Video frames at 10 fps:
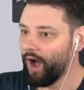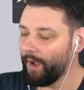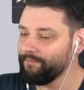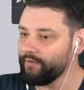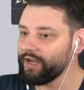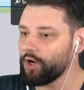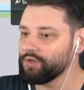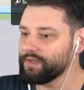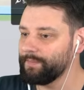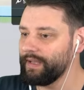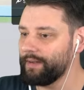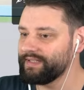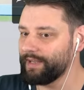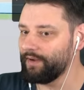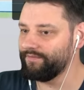I'm very close to being able
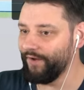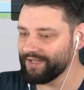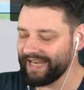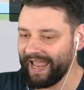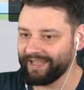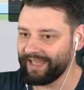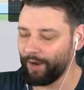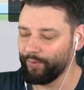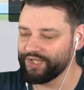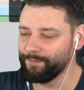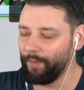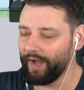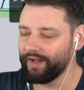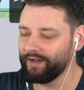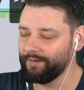to get my first hangar, which
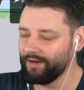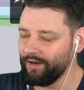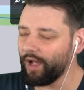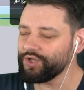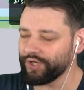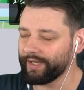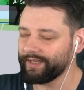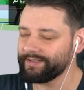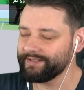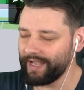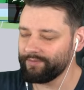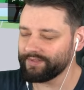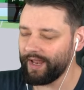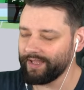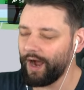by logic
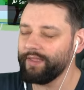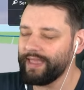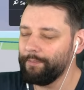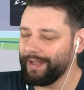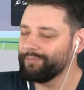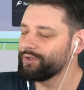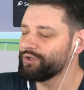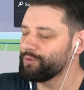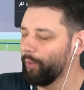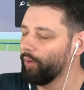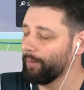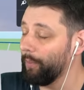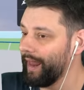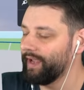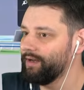sounds like I'd then be able to spawn a
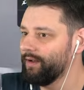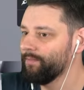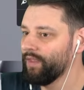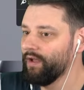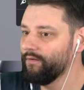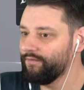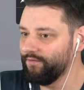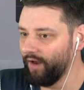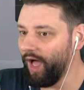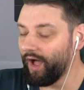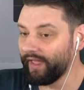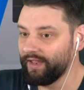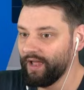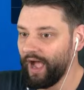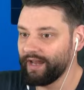plane,
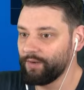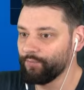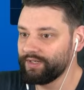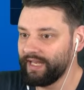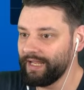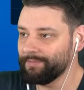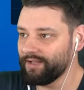fly, and then redeem